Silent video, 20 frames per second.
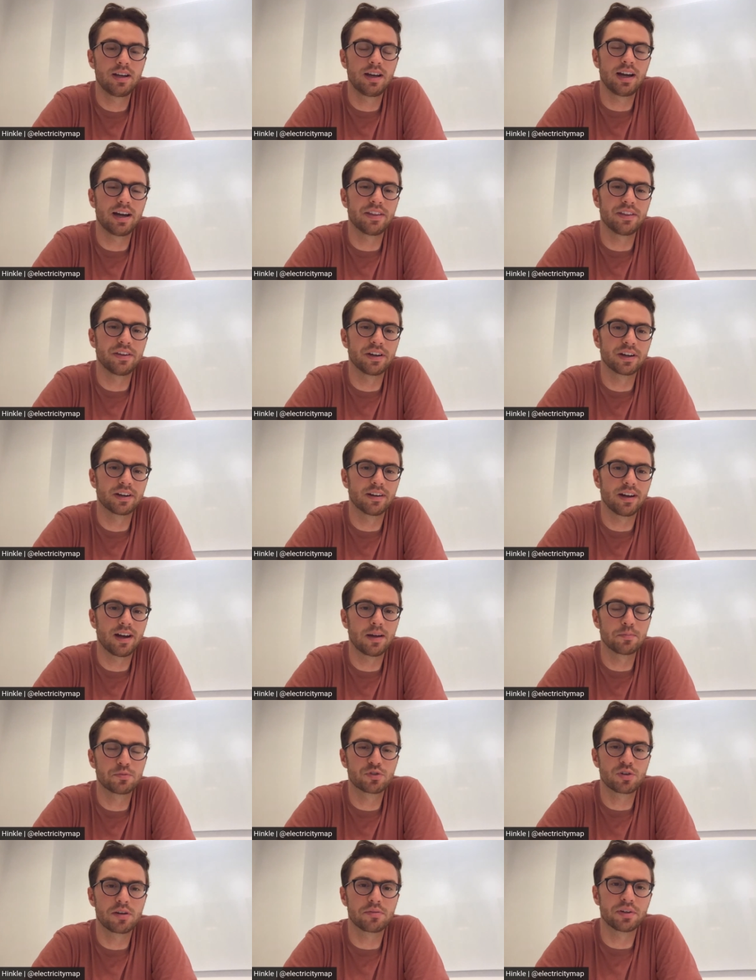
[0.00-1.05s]
Hi there, I'm
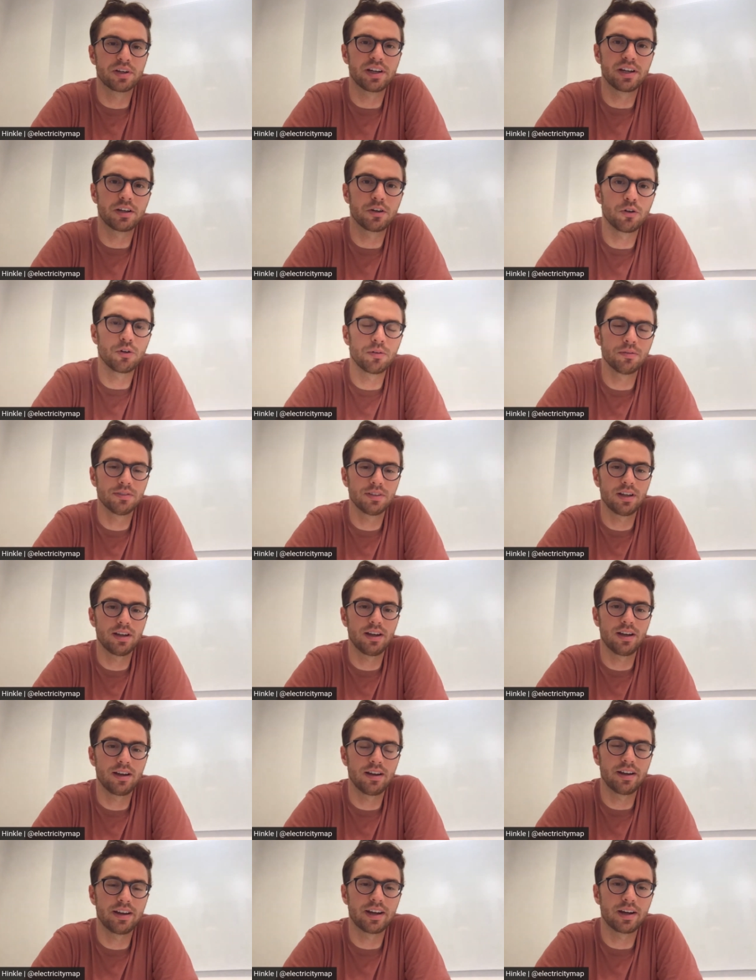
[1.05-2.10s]
Trevor Hinkle,
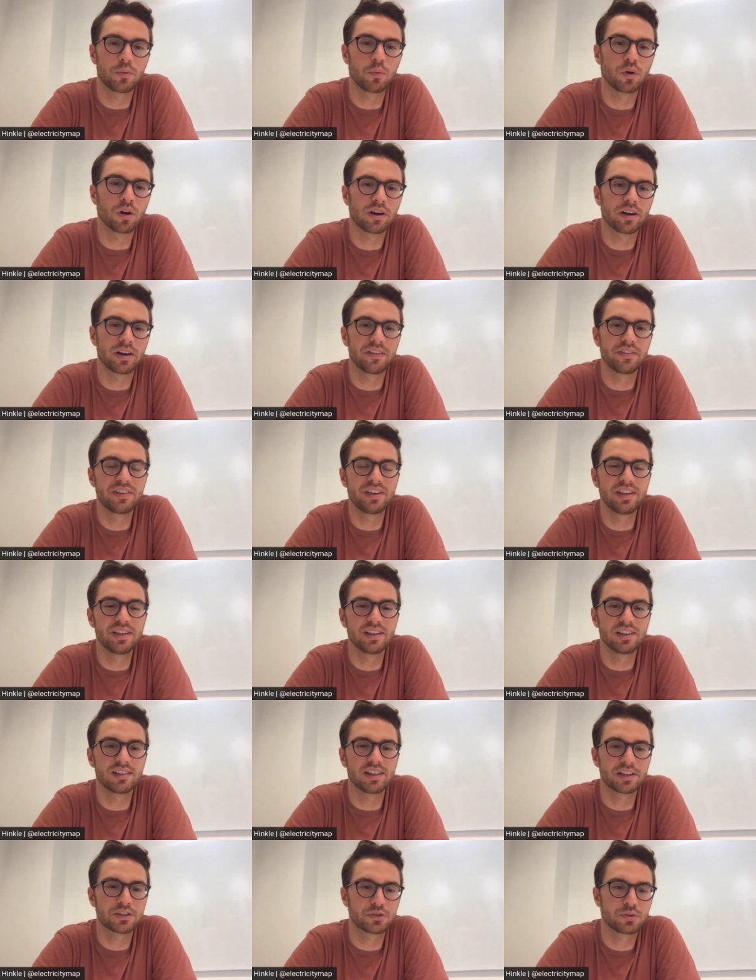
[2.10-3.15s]
and I work on the
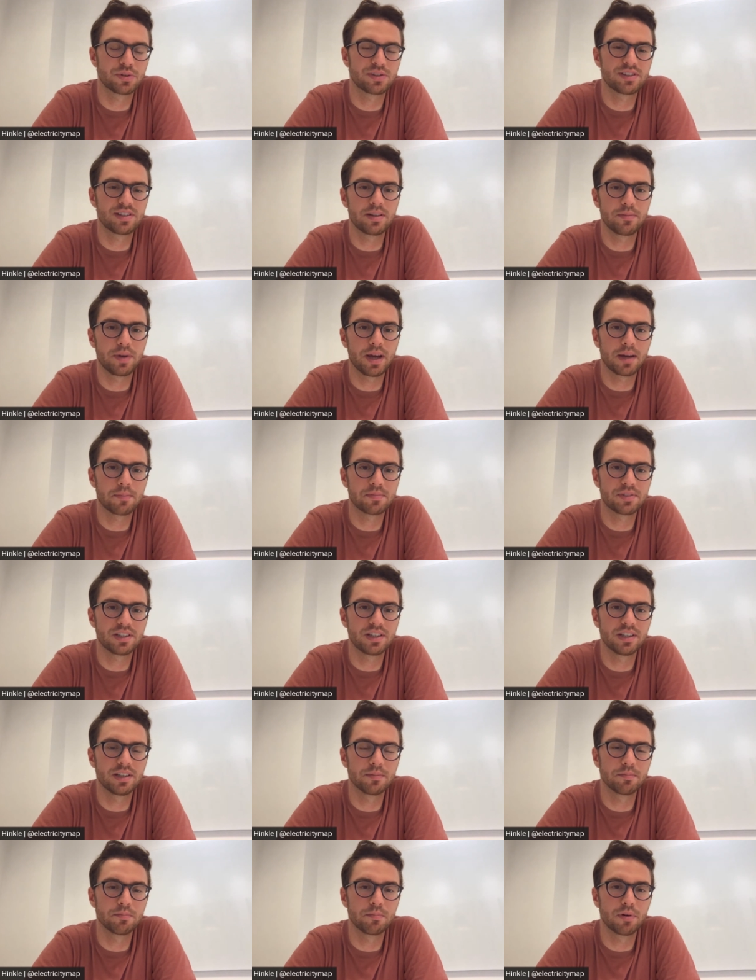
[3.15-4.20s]
electricity map
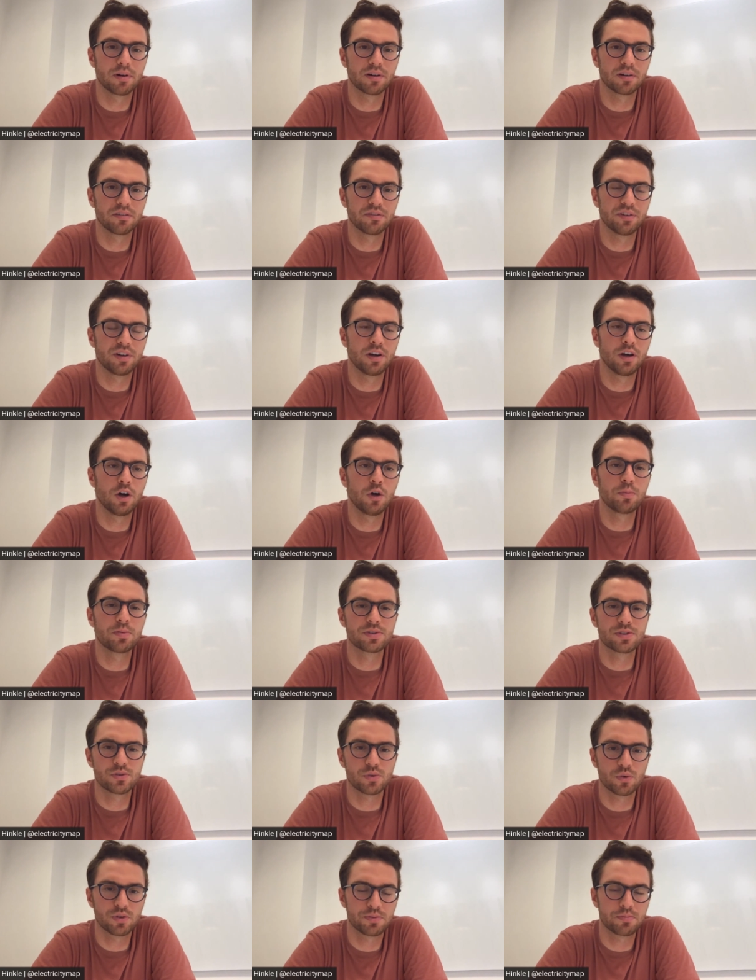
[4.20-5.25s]
team, part of an open
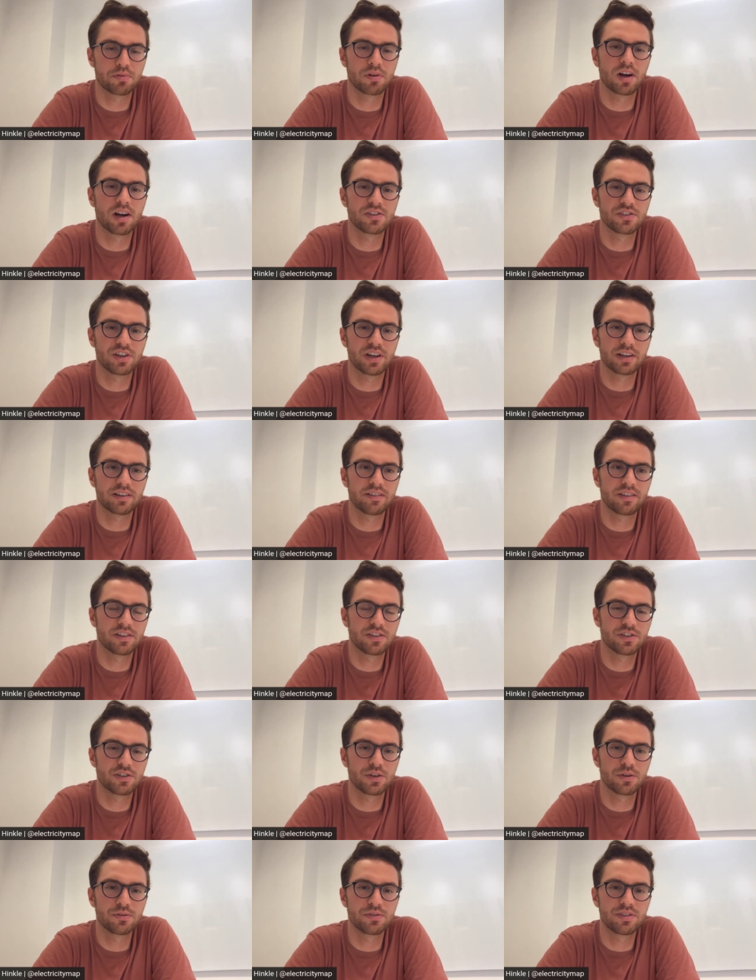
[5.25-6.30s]
source project that
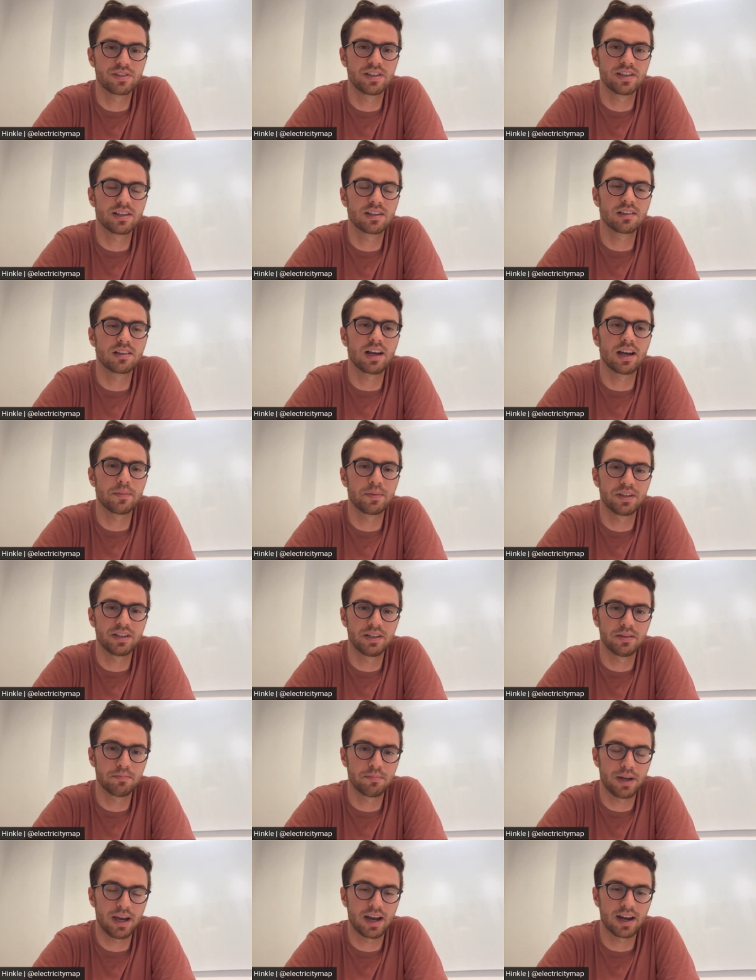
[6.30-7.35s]
shows the climate
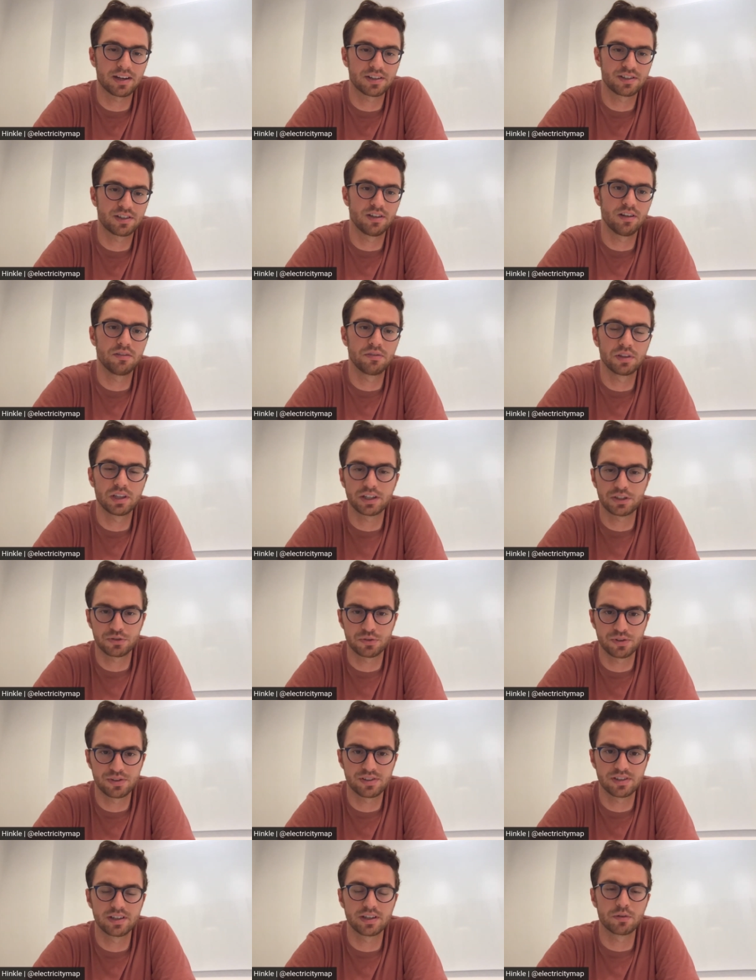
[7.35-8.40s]
impact of
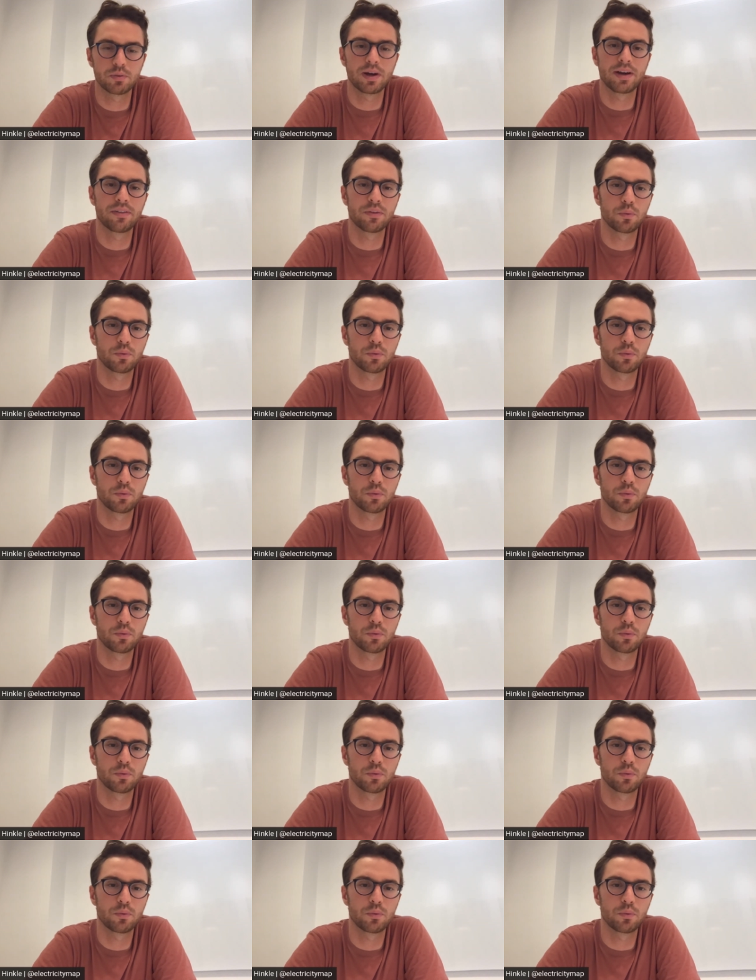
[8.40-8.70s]
electricity around the